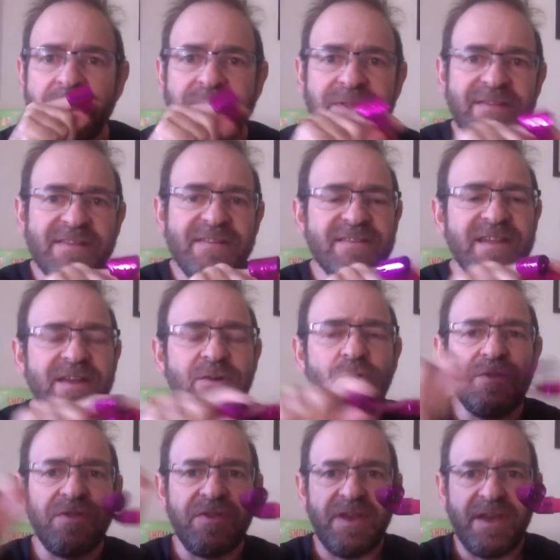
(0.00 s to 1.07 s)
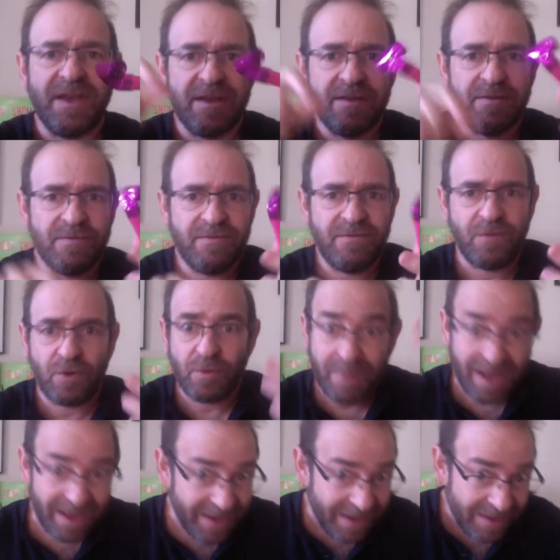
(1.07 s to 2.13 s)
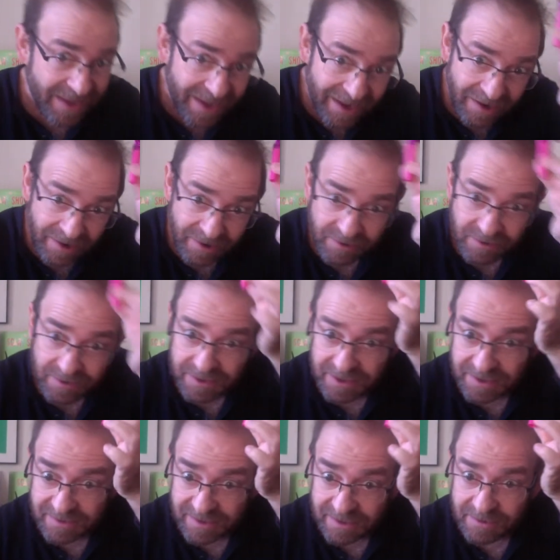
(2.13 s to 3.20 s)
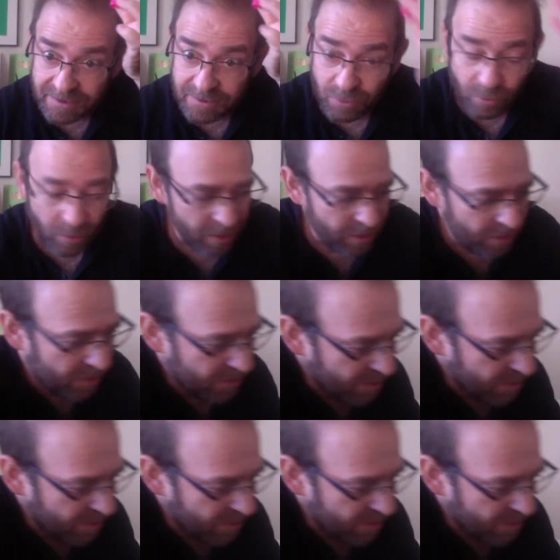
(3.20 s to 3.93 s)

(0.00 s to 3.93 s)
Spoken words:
this is a good thing for my hair. It can work